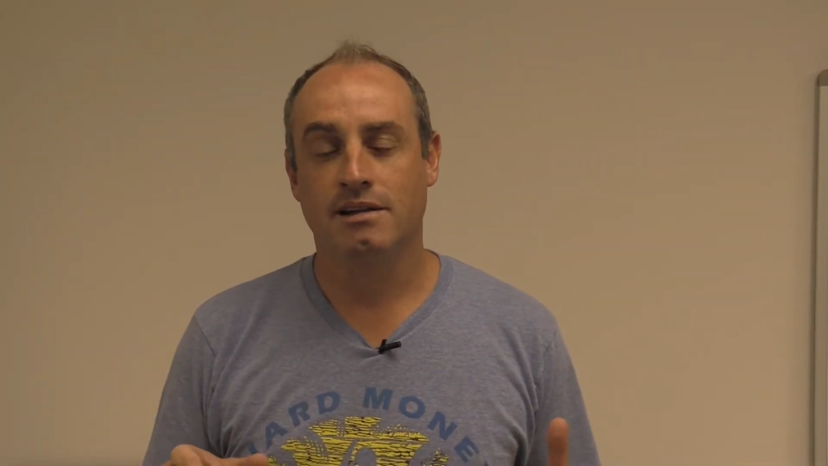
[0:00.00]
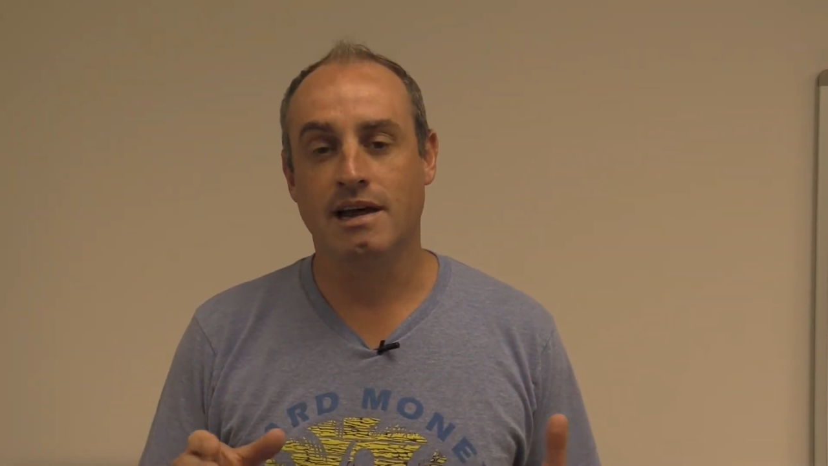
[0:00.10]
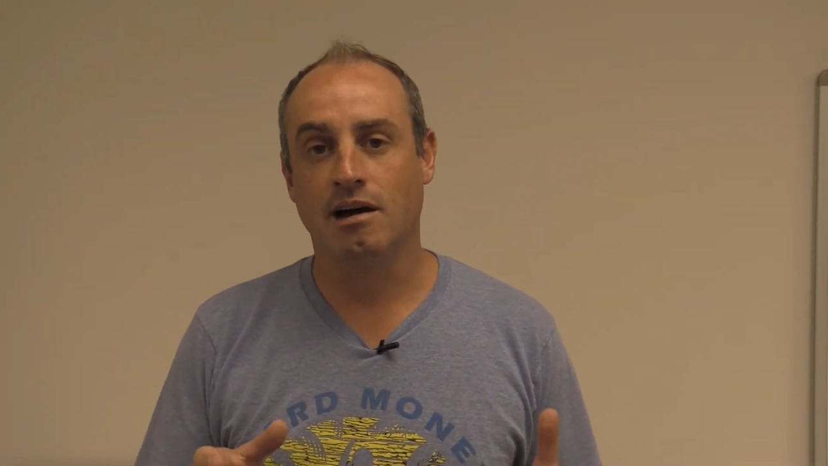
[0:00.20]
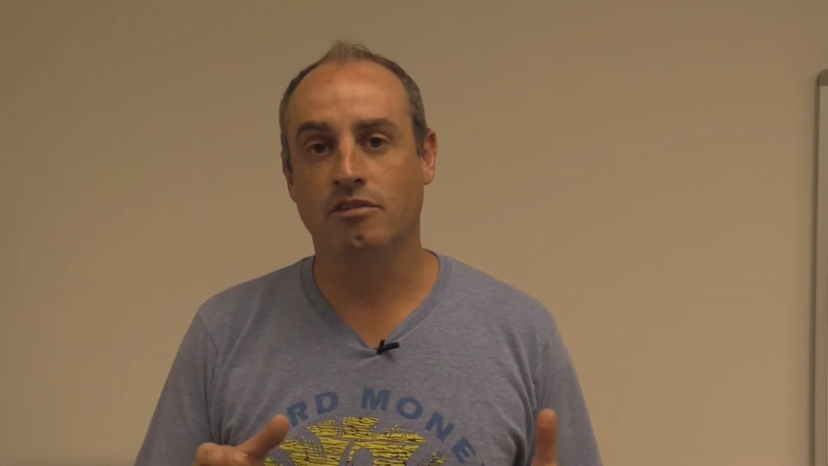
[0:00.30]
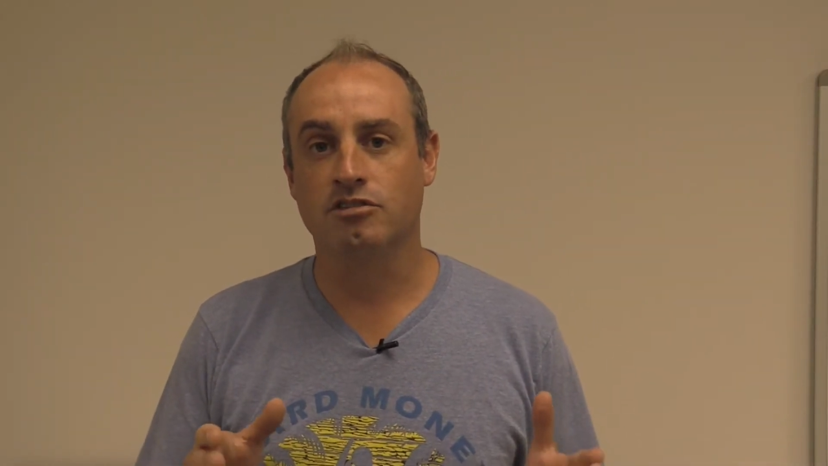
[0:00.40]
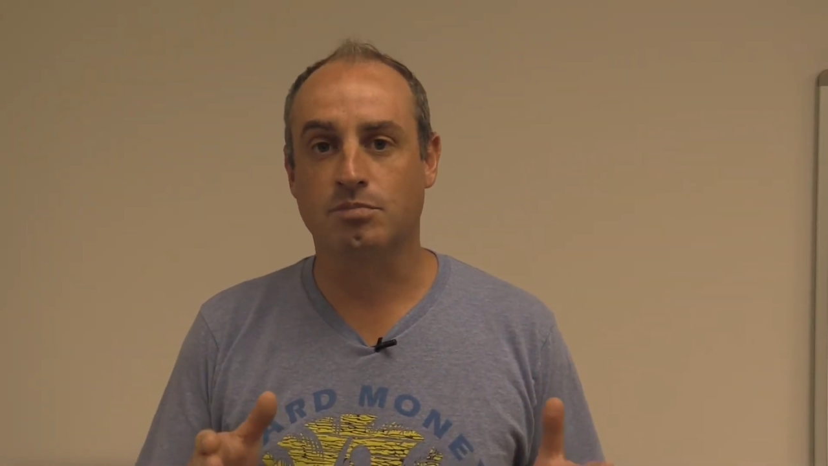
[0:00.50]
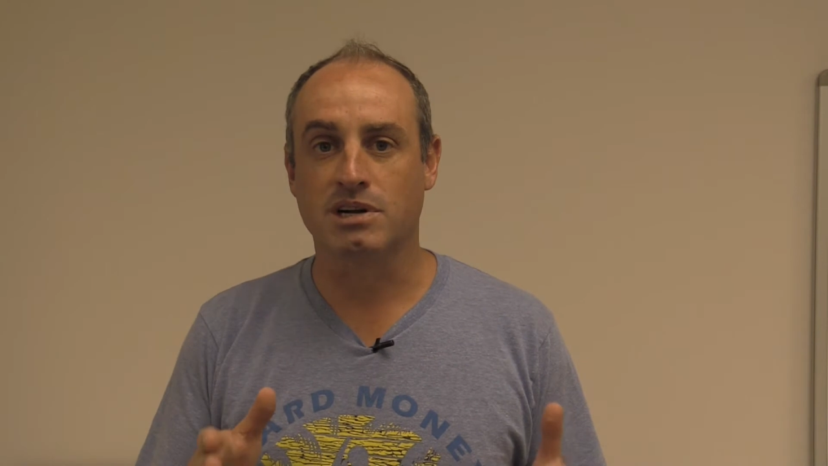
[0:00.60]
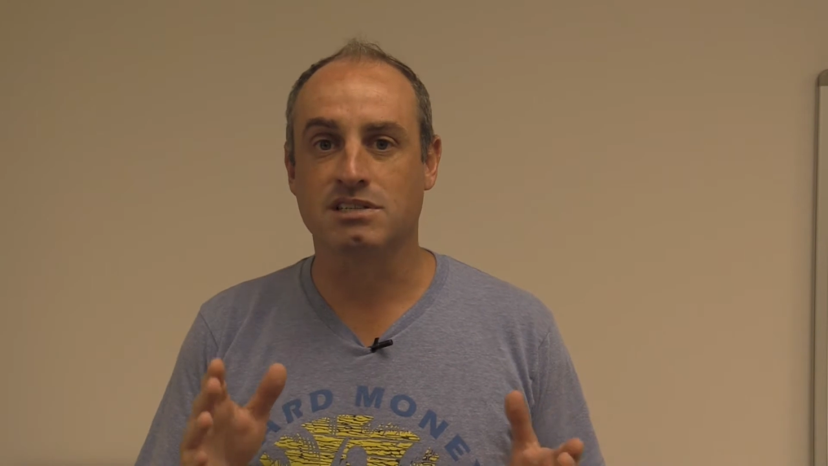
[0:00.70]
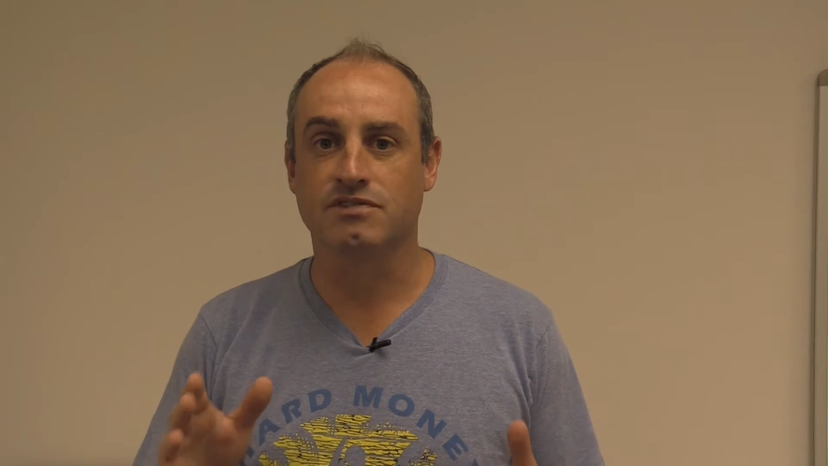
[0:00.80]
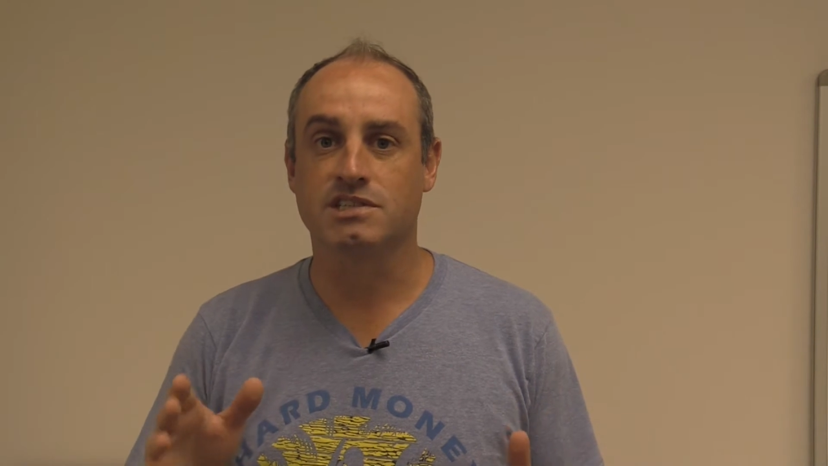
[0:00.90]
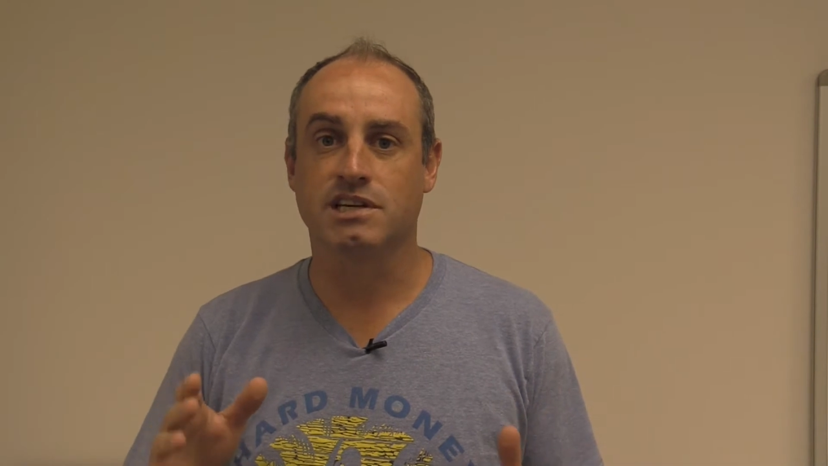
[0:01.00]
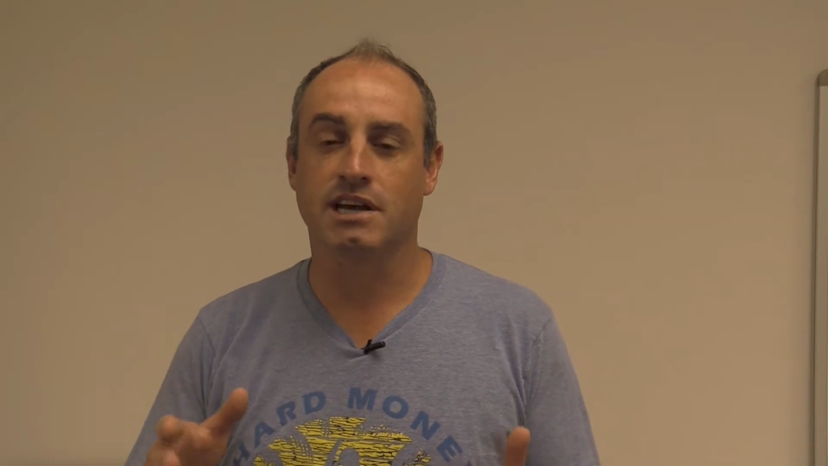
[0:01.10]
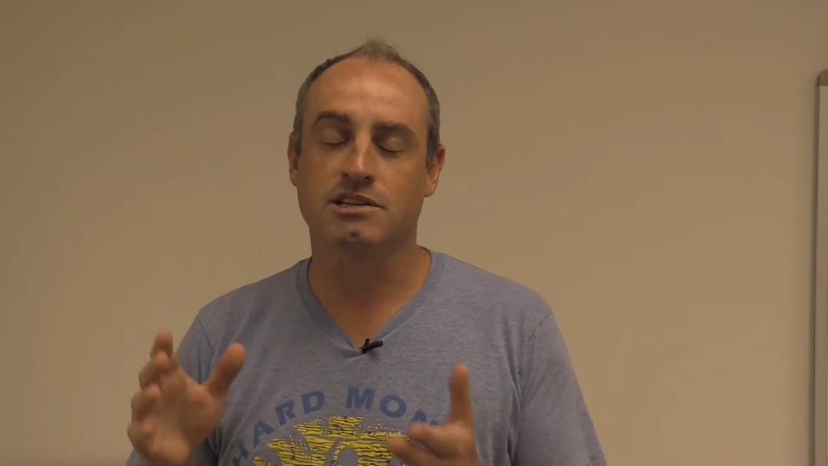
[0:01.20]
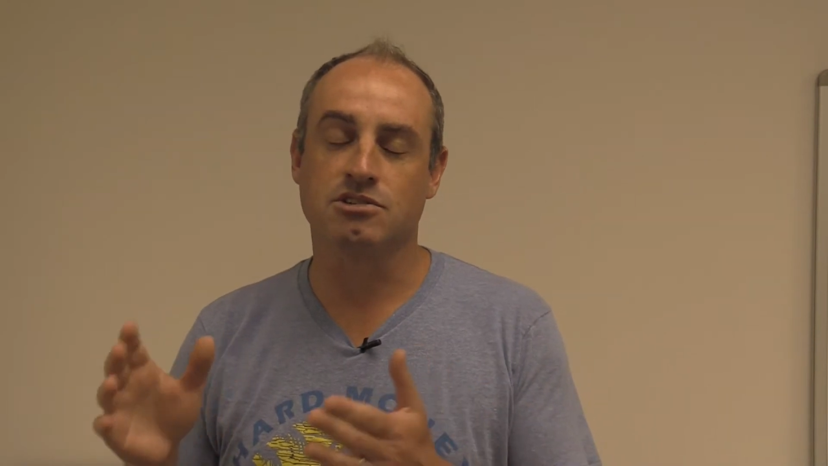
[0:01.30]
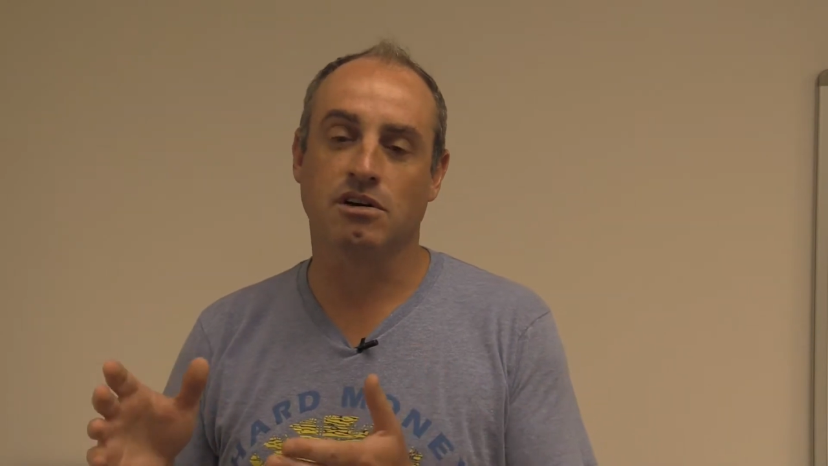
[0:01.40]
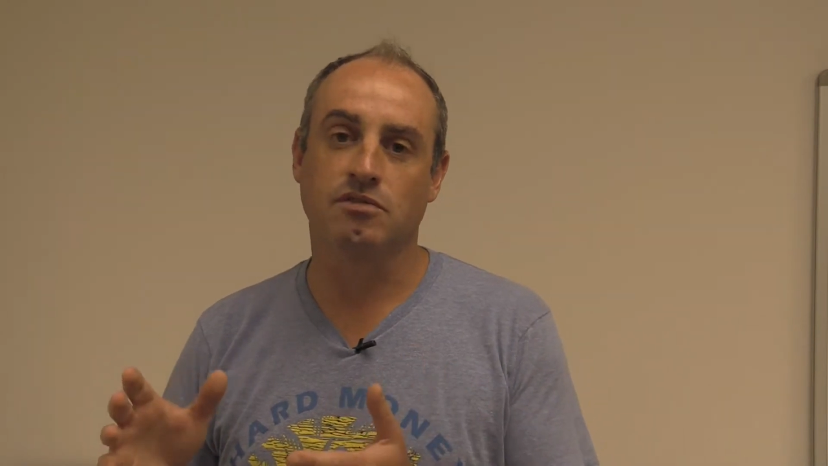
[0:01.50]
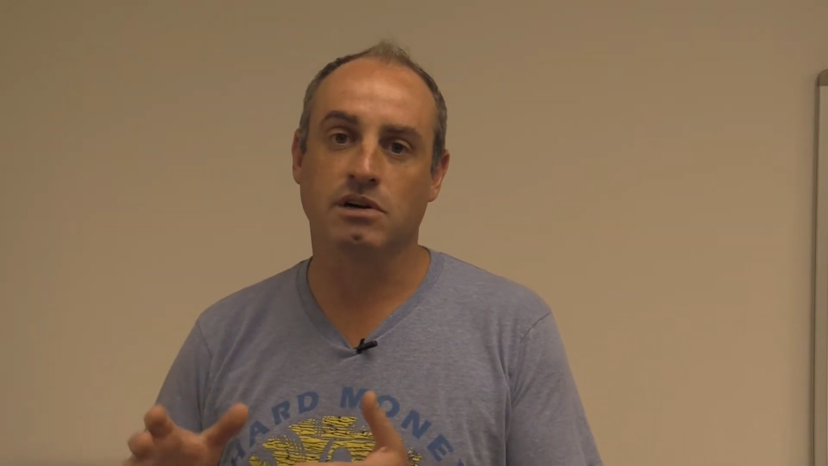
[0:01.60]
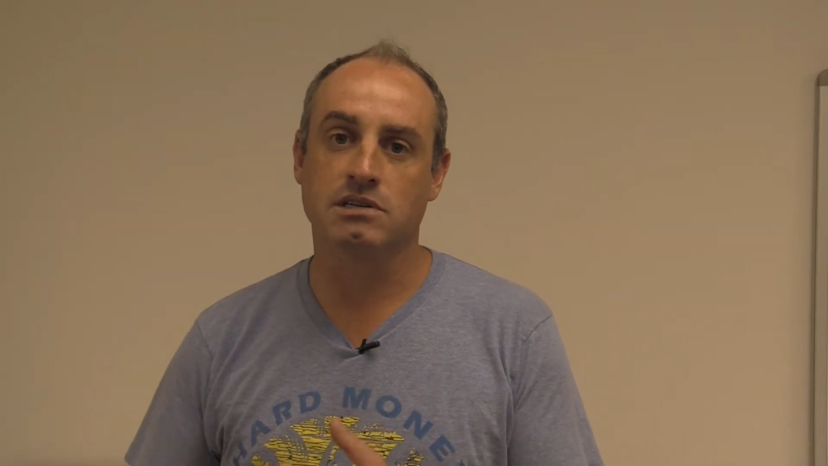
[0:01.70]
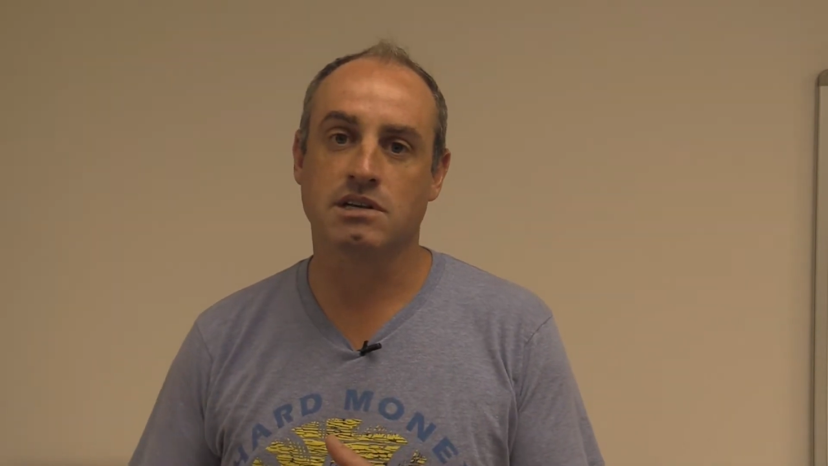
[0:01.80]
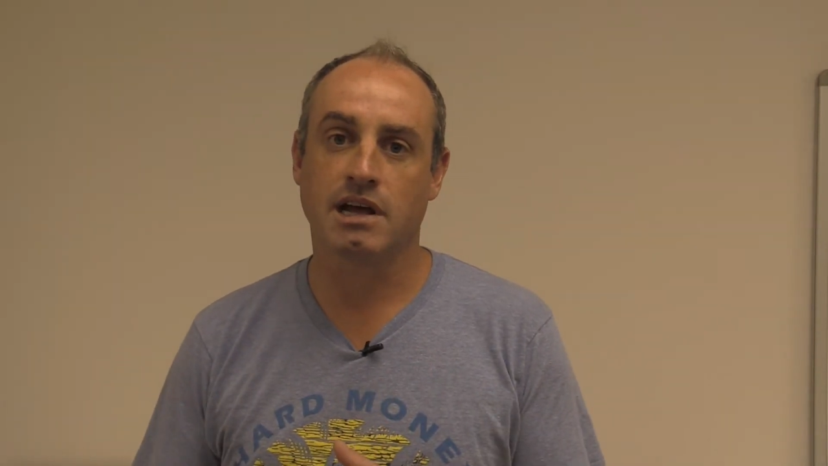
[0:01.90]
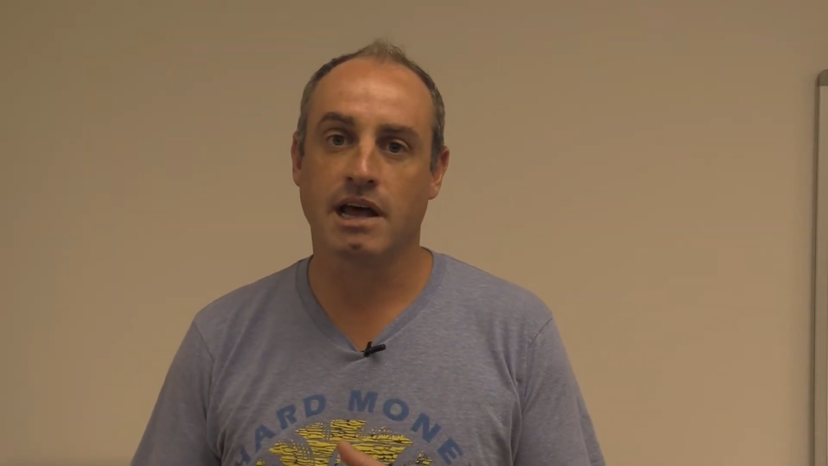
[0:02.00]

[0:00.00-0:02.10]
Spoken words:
Now, there's pretty sophisticated softwares,